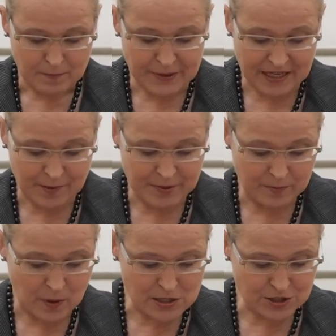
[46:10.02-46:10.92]
Becoming
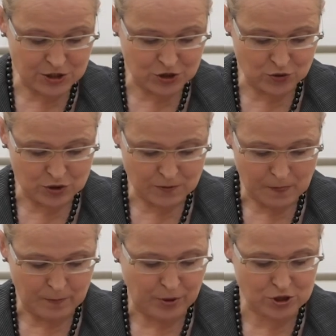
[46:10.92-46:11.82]
Multitude,
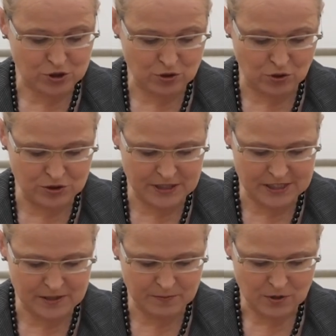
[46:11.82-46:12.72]

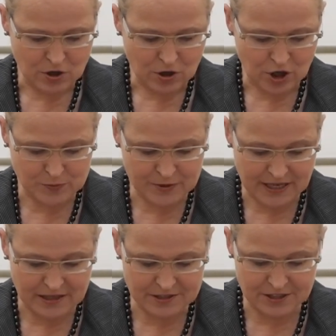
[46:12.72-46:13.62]
Postcolonialism,
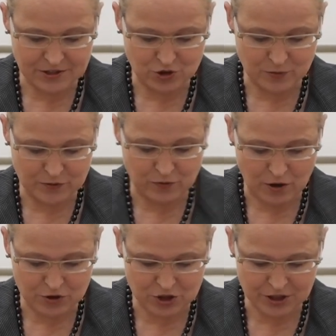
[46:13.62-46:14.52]
Hospitality and Human
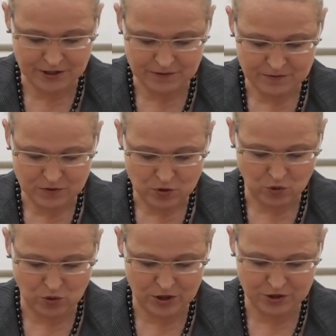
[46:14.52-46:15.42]
Flourishing,
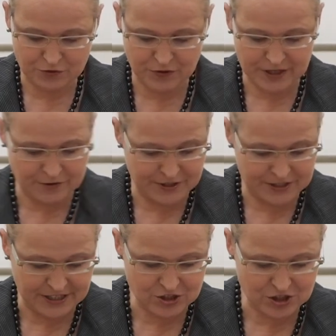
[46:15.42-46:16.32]
or Queer
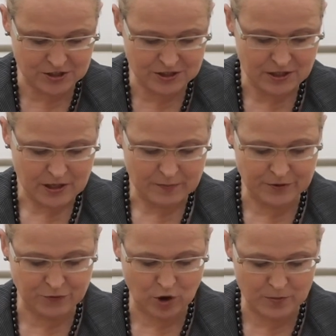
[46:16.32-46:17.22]
Irritations,
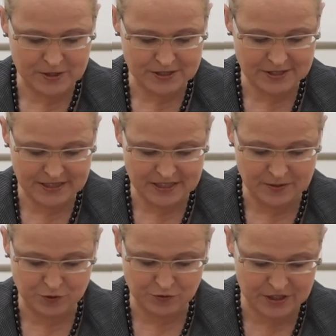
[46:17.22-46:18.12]
Performance and
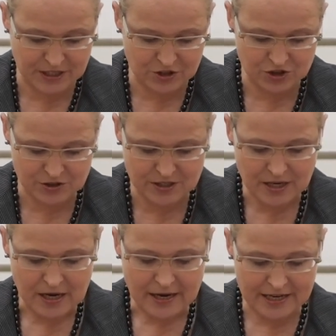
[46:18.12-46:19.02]
Improvisations
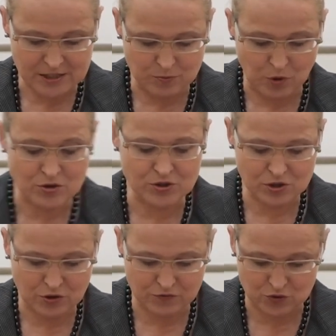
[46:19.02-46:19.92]
as Models
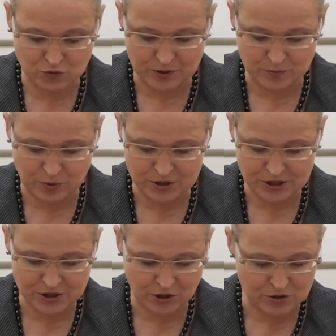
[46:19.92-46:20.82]
of Doing Body
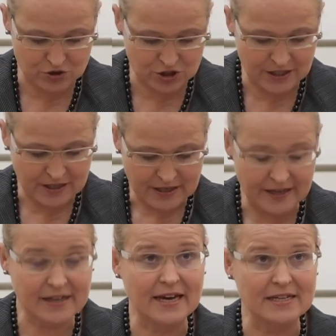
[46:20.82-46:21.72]
Theology
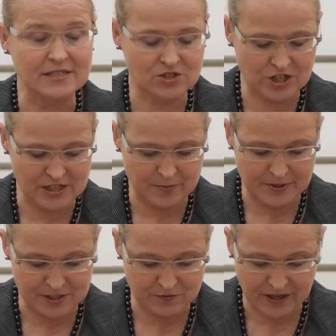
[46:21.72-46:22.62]
Against Gender
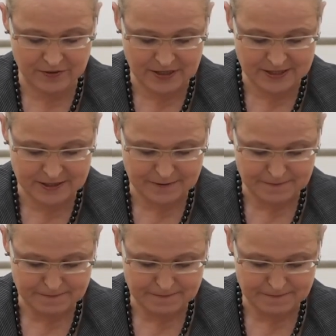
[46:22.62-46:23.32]
Based Violence,